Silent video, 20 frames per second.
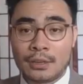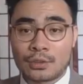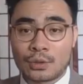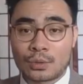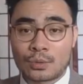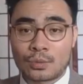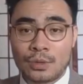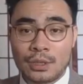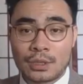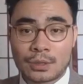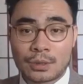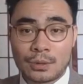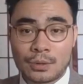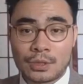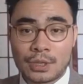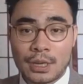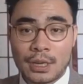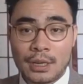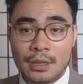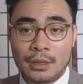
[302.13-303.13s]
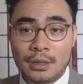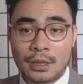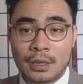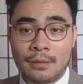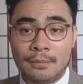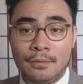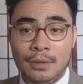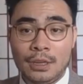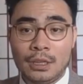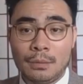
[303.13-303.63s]
Council's research, and the
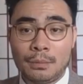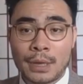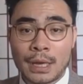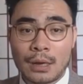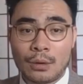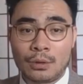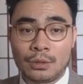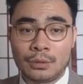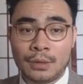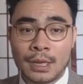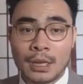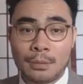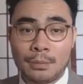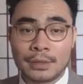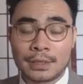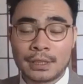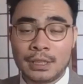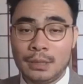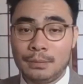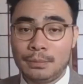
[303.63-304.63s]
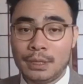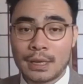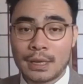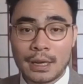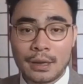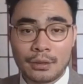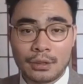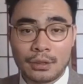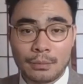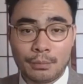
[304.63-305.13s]
convening power to help us keep the
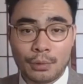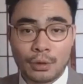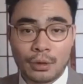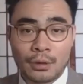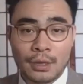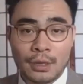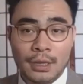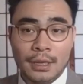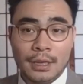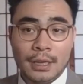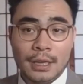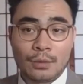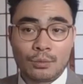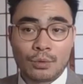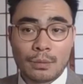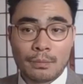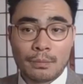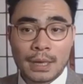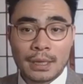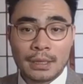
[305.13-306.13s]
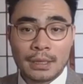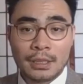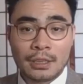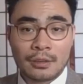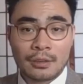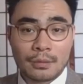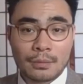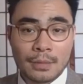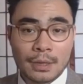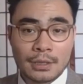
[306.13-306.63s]
eye on the ball and remind
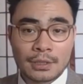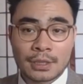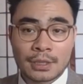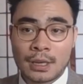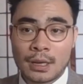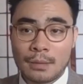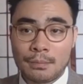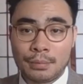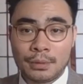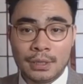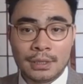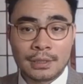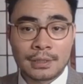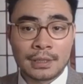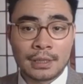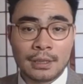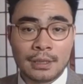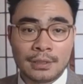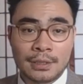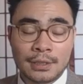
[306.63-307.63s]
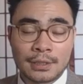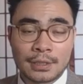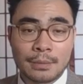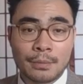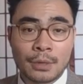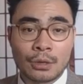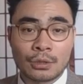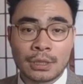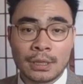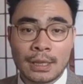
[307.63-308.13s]
governments, companies, citizens, and
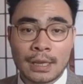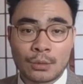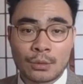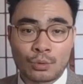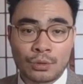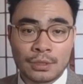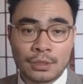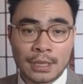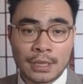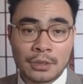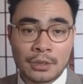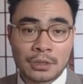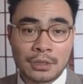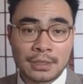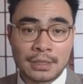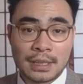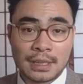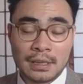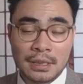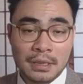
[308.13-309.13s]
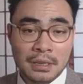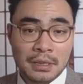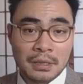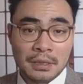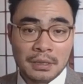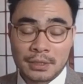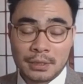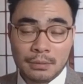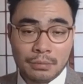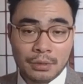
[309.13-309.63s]
multilateral organizations that
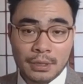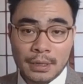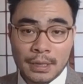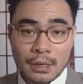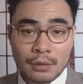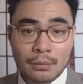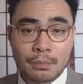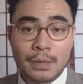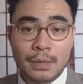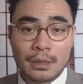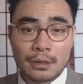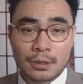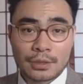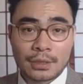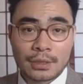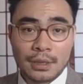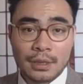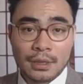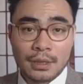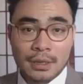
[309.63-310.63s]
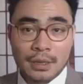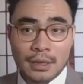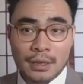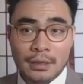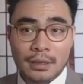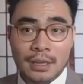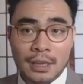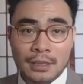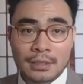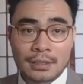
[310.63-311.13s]
simply health matters. In
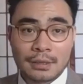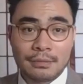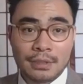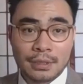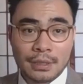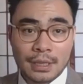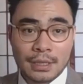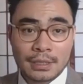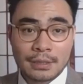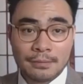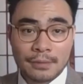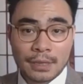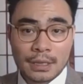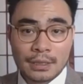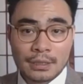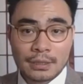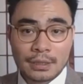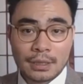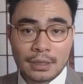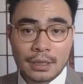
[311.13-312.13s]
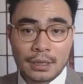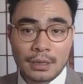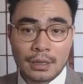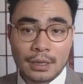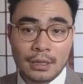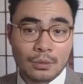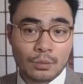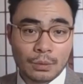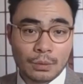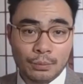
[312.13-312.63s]
the case of today's event,
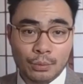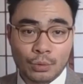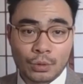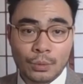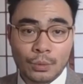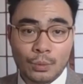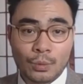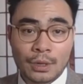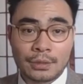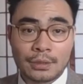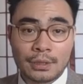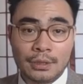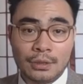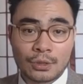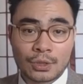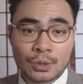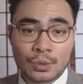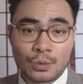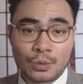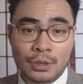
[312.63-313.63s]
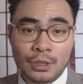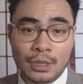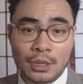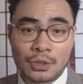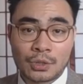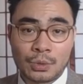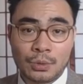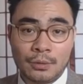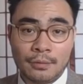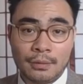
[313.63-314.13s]
in the report, we want to underscore the
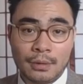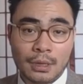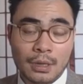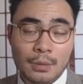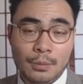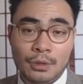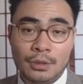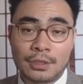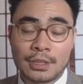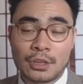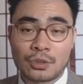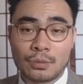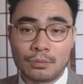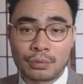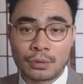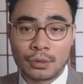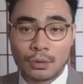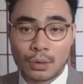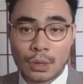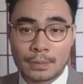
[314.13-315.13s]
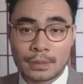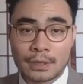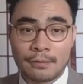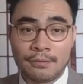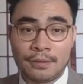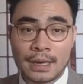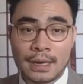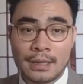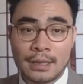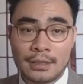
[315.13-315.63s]
issue of immunization programs
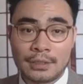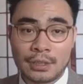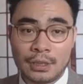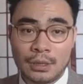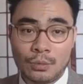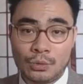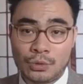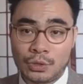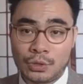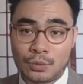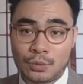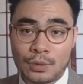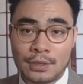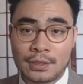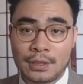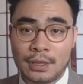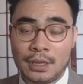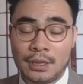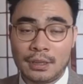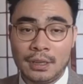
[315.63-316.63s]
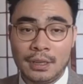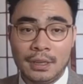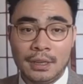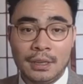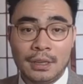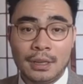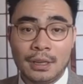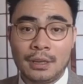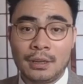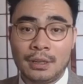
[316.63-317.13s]
and financing, which is once again
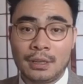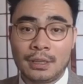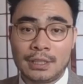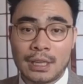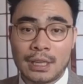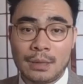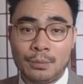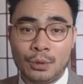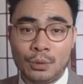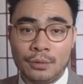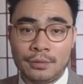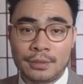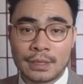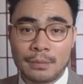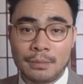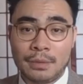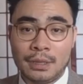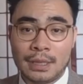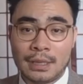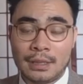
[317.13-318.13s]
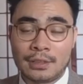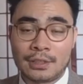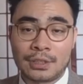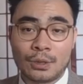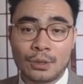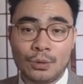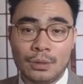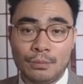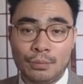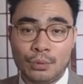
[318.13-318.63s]
a good example of something that is
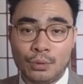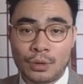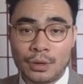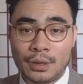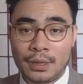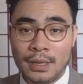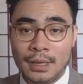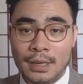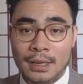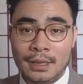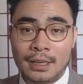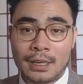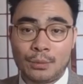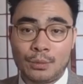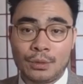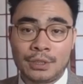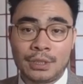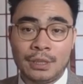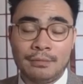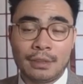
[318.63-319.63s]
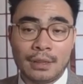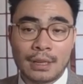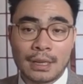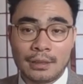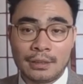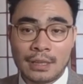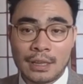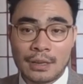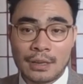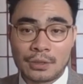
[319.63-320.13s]
so important that received a
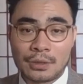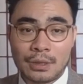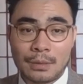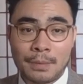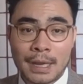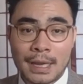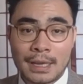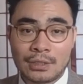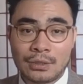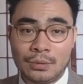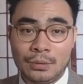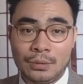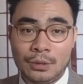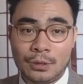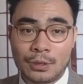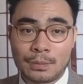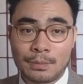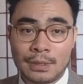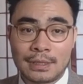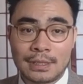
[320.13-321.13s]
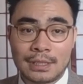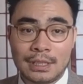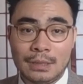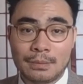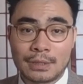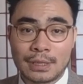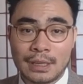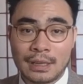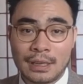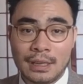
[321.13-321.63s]
lot of attention in the past 2 years, but
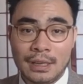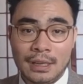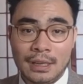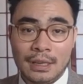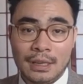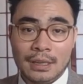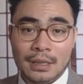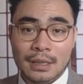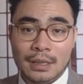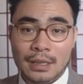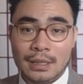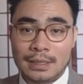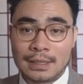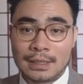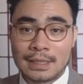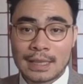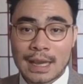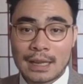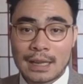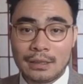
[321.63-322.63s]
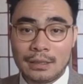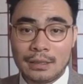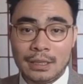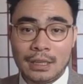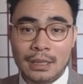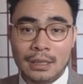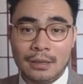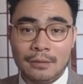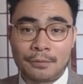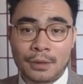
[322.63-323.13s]
seems like it's sadly
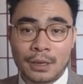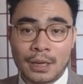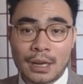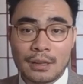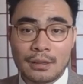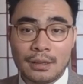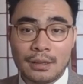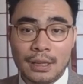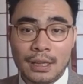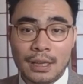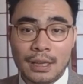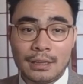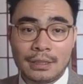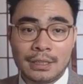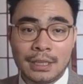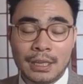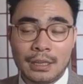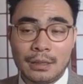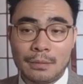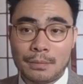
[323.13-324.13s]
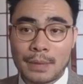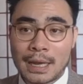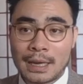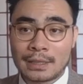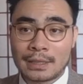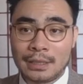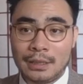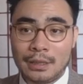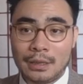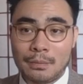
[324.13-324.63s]
getting forgotten again and taking a
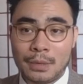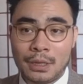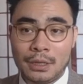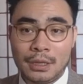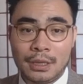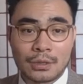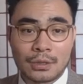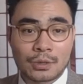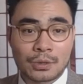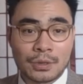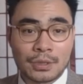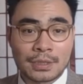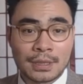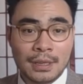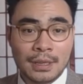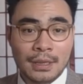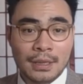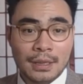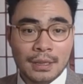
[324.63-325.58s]
backseat in many countries.